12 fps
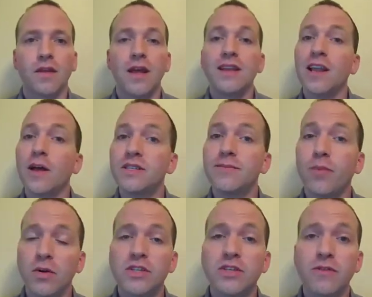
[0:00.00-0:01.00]
Now it's
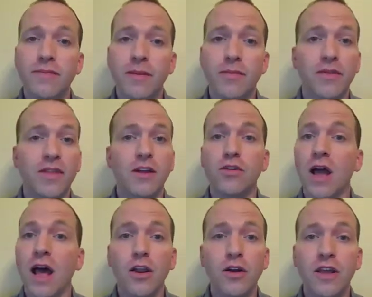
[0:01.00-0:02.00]
important to remember that you're
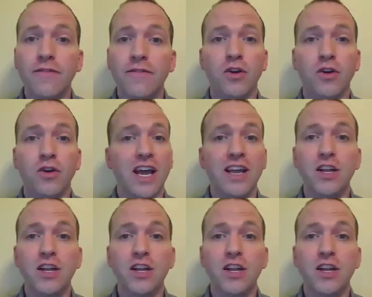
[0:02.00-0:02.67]
not looking for a giant